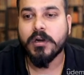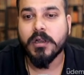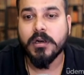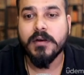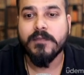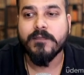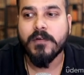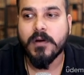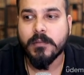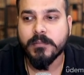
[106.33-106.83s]
all
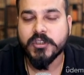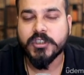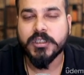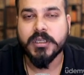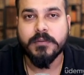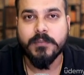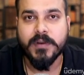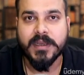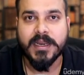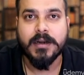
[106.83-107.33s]

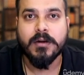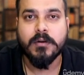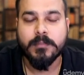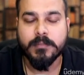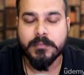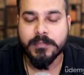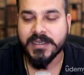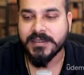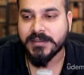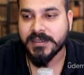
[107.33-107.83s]
information we
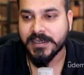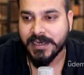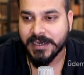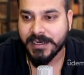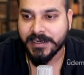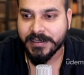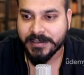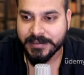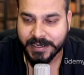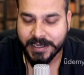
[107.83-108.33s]
can
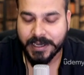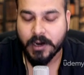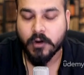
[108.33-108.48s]
basically take